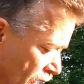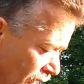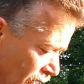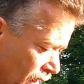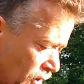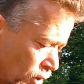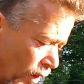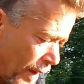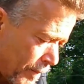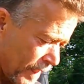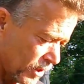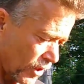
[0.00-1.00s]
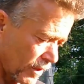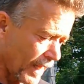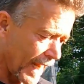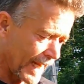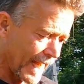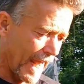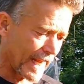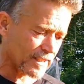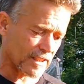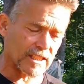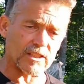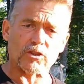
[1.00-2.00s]
here, so that means they're laying
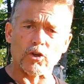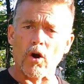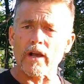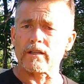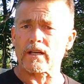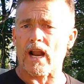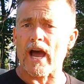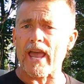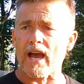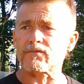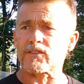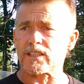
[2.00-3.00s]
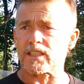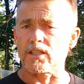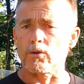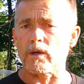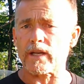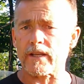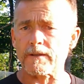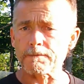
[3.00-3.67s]
eggs in this soil and I have to deal with it.